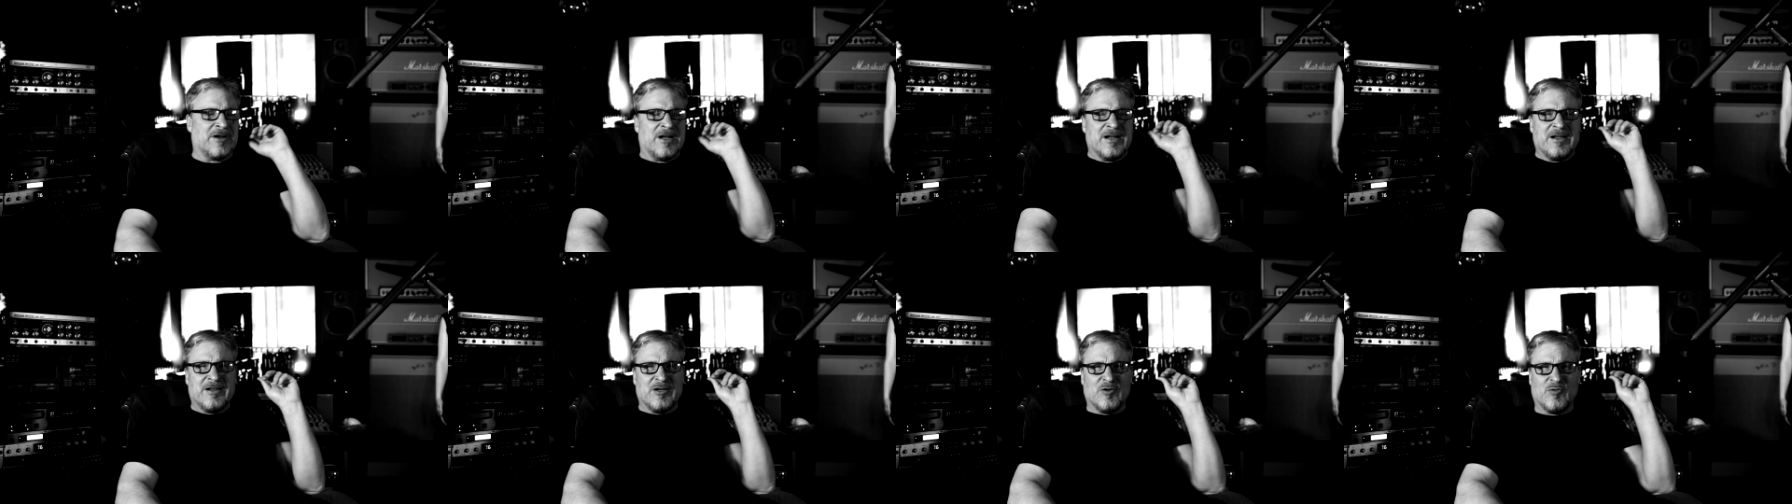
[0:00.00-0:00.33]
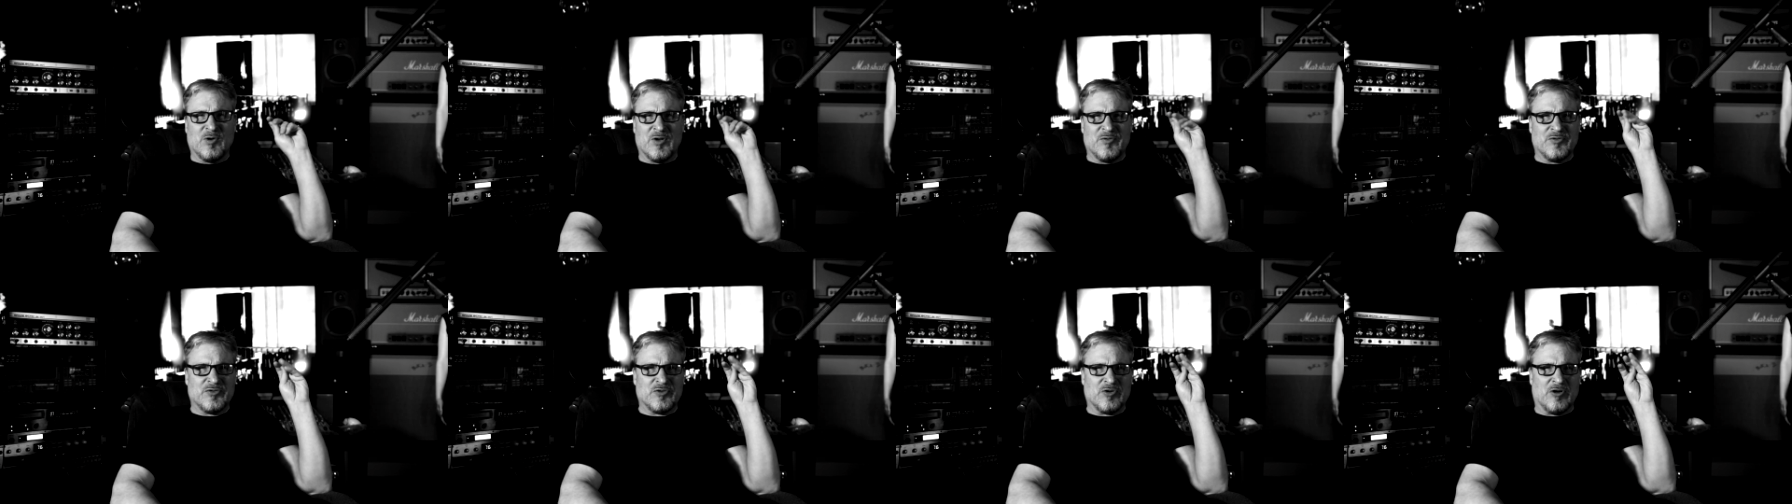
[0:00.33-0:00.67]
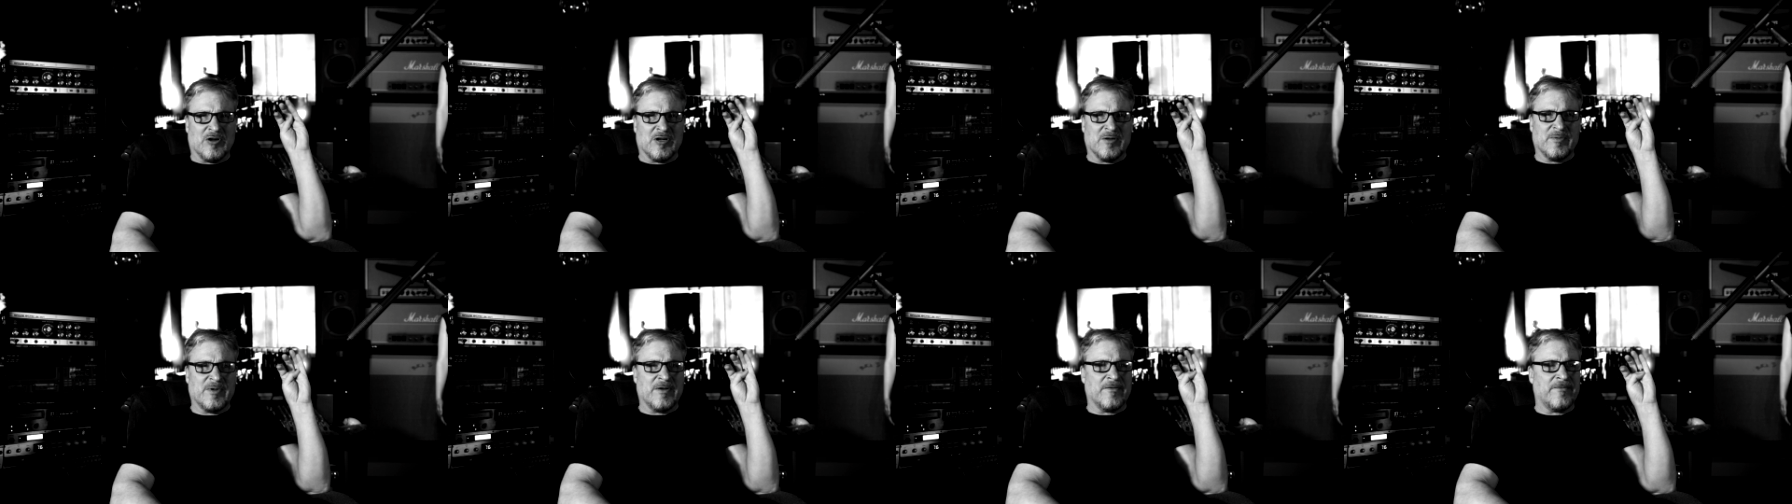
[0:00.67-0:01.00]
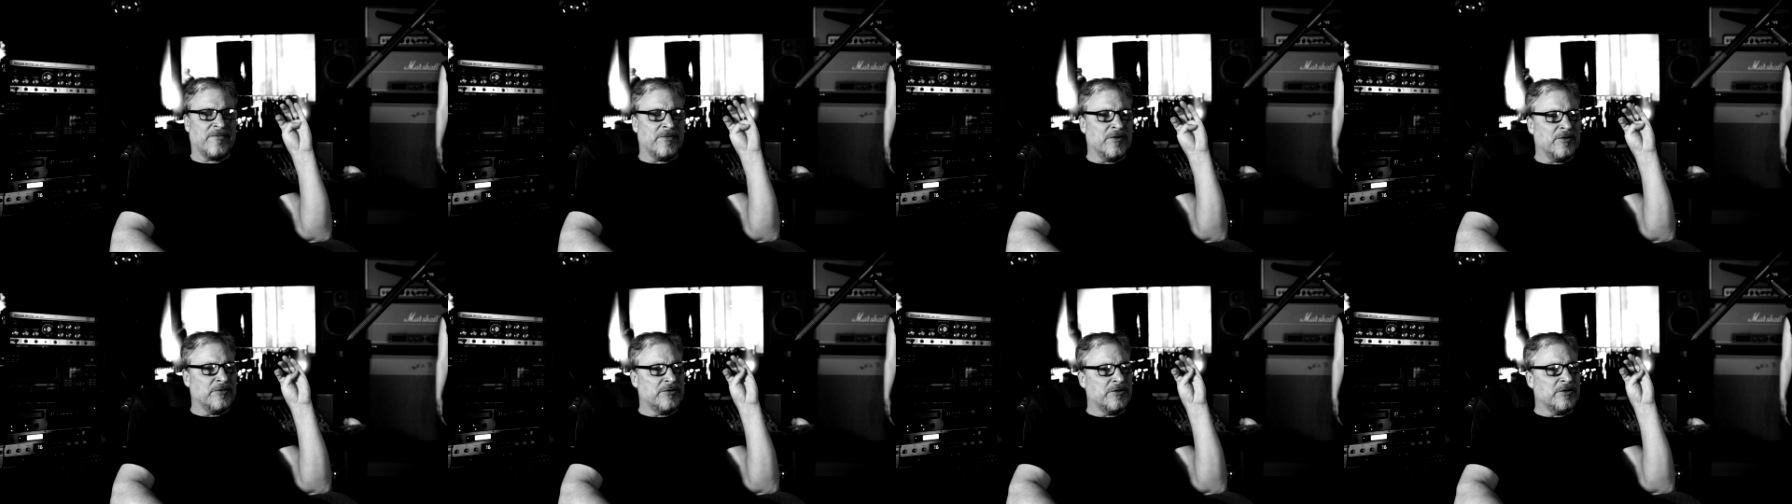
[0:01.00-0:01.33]
I didn't know what he was talking about,
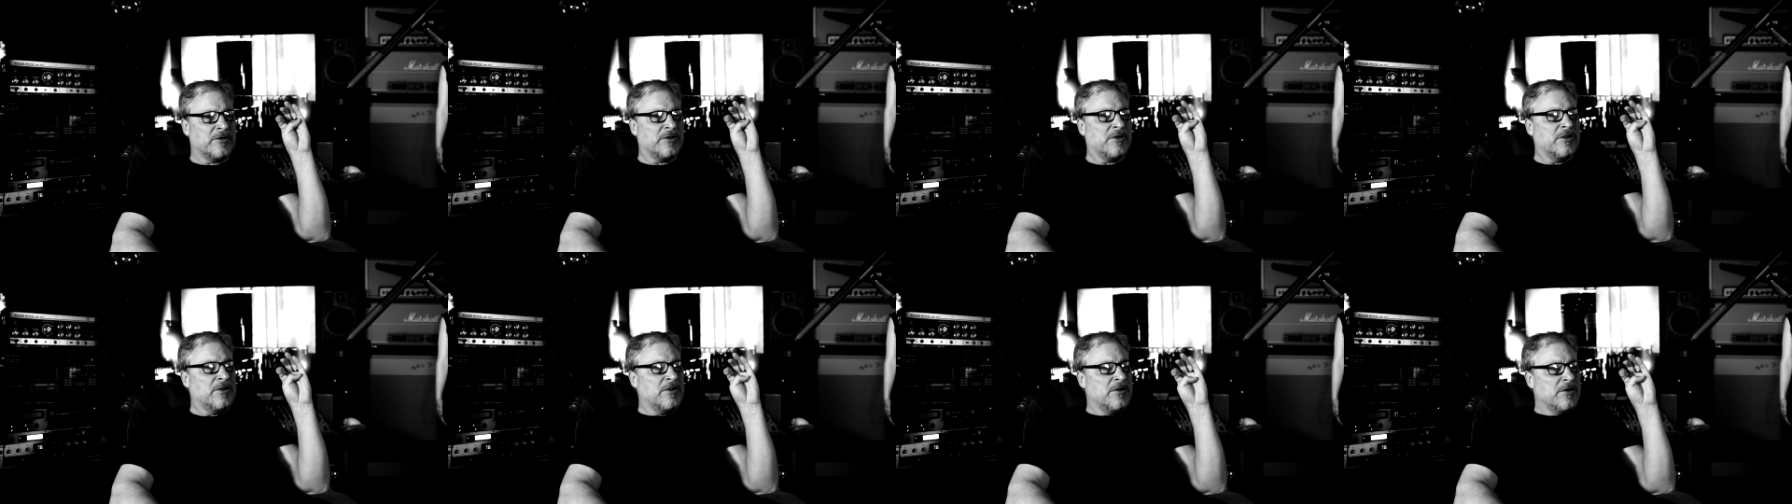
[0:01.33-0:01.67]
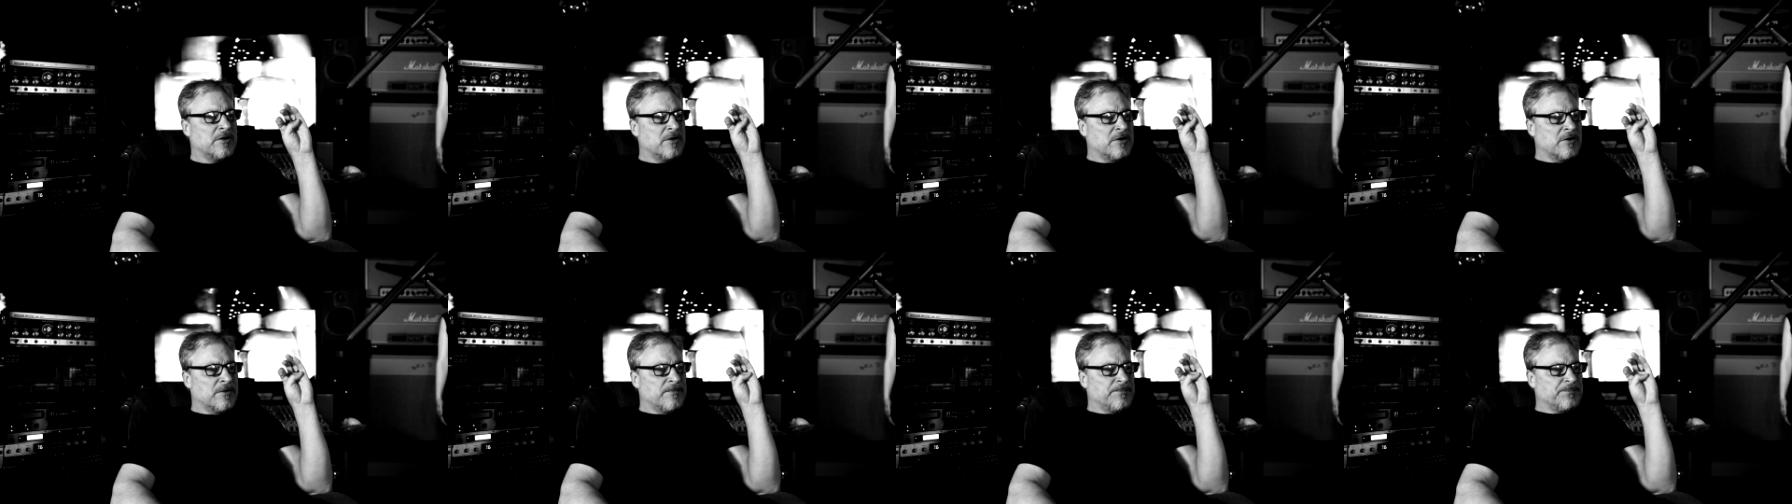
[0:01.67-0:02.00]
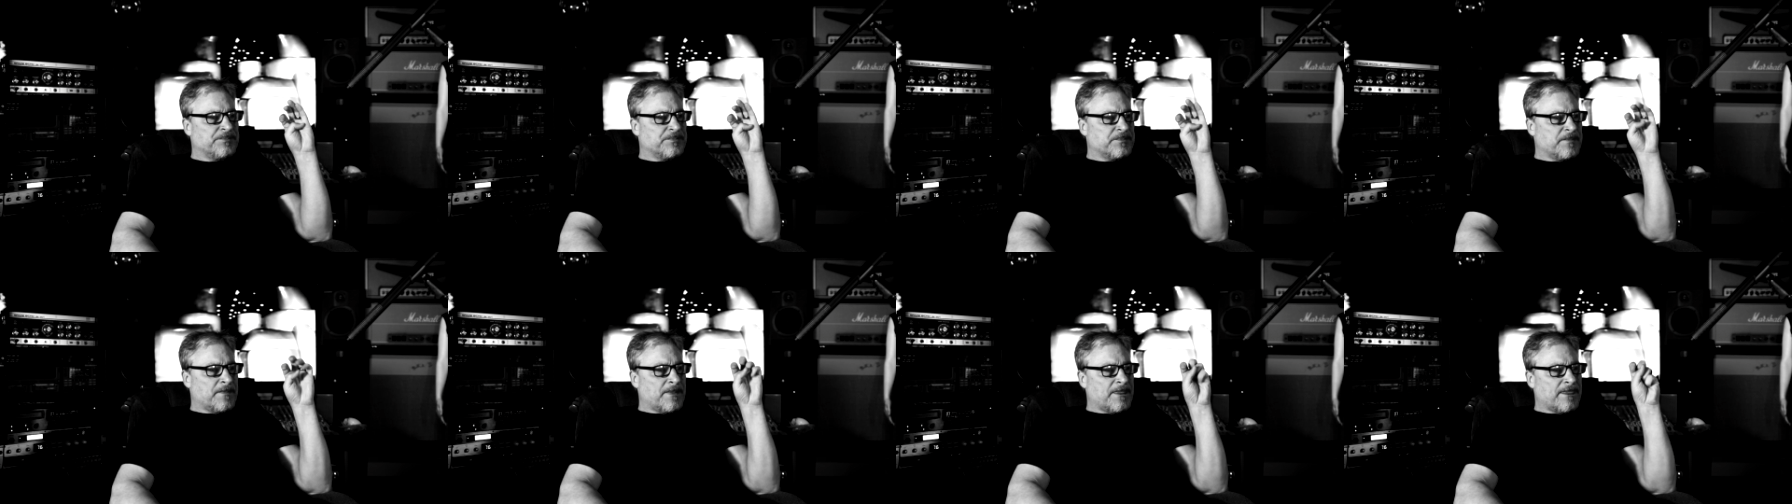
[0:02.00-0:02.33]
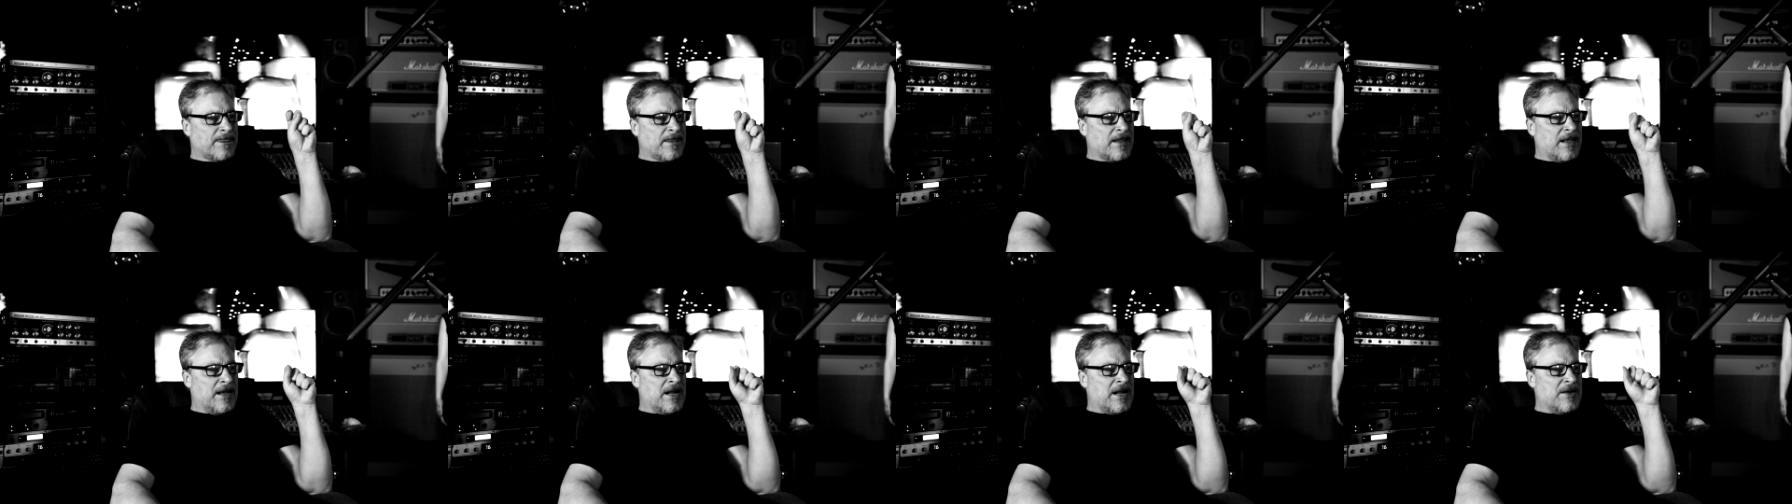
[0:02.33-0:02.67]
filter."
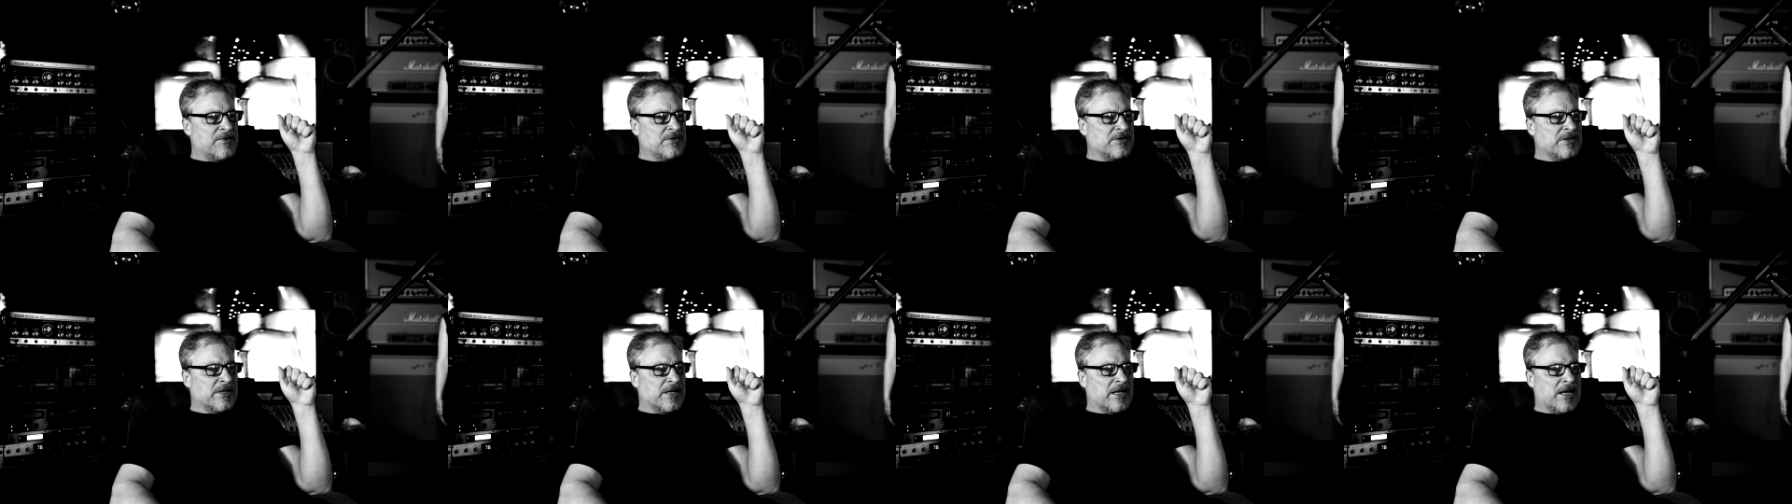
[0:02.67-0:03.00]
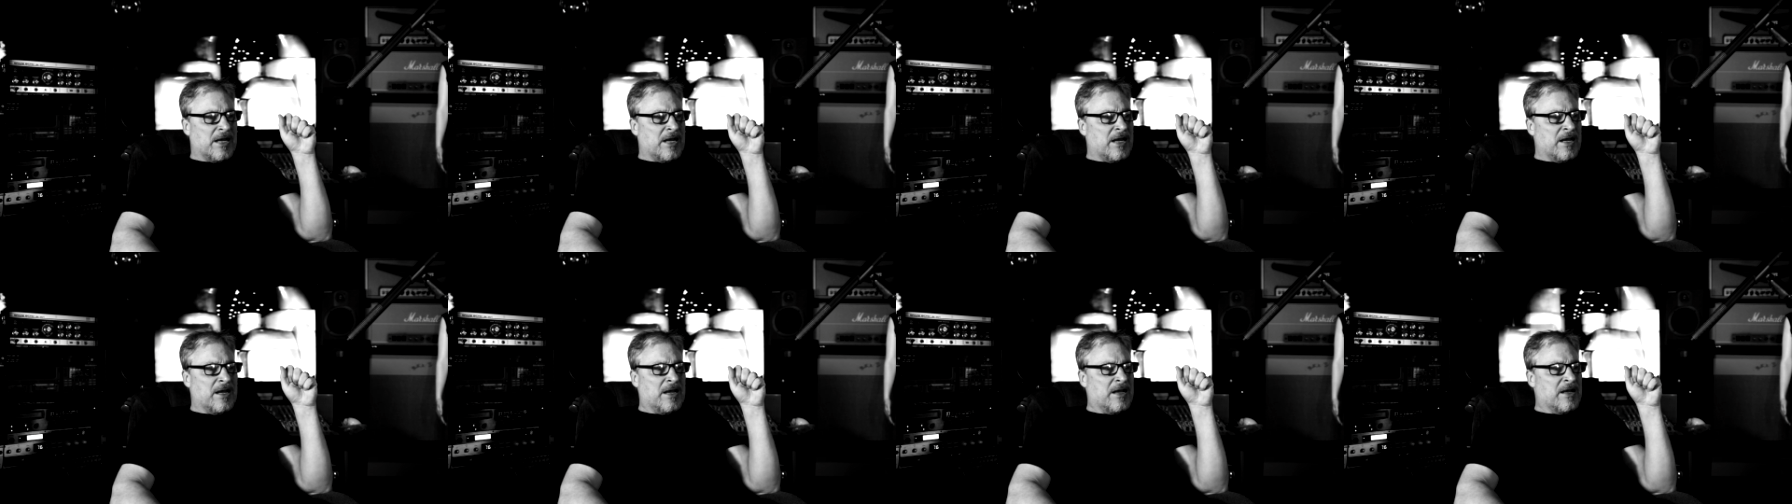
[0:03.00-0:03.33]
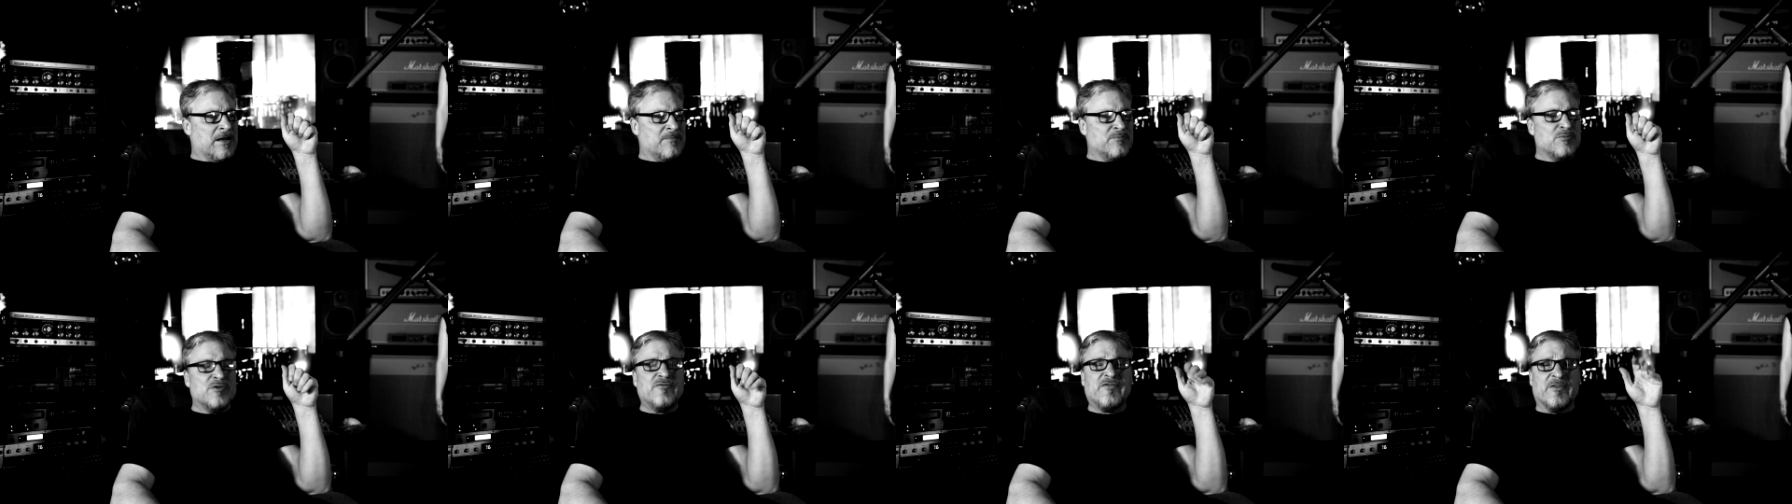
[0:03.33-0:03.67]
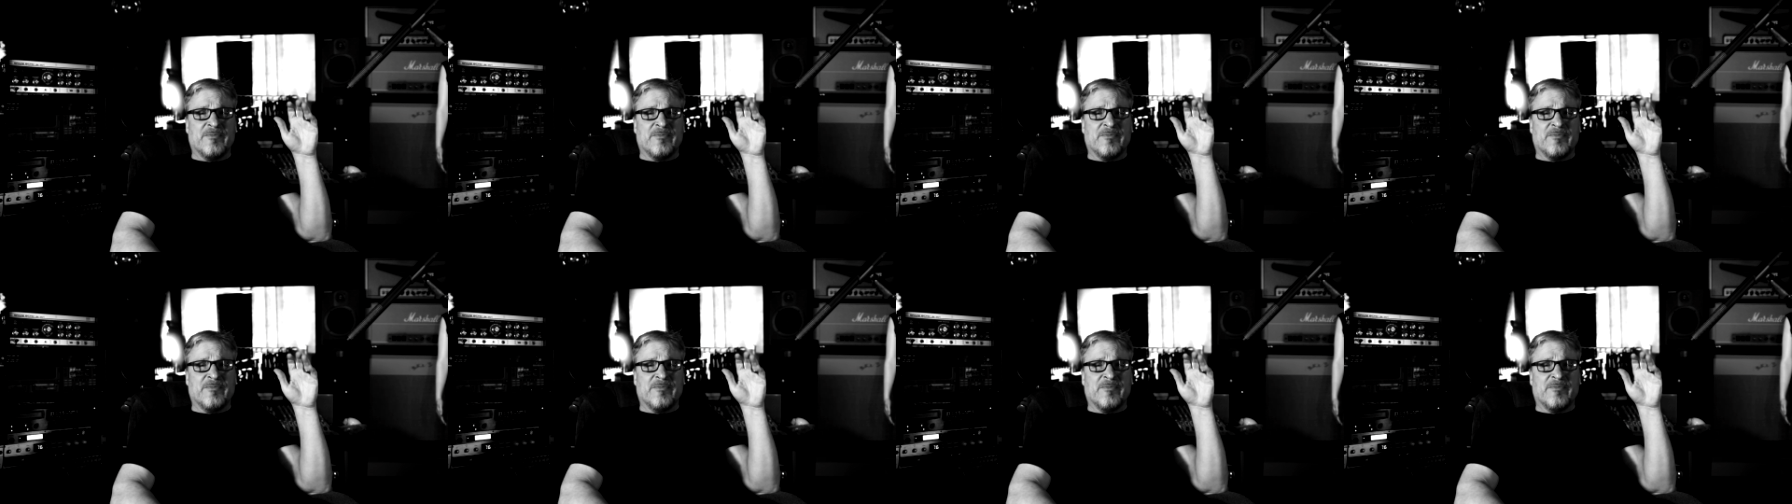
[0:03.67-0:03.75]
And I was like, "Movie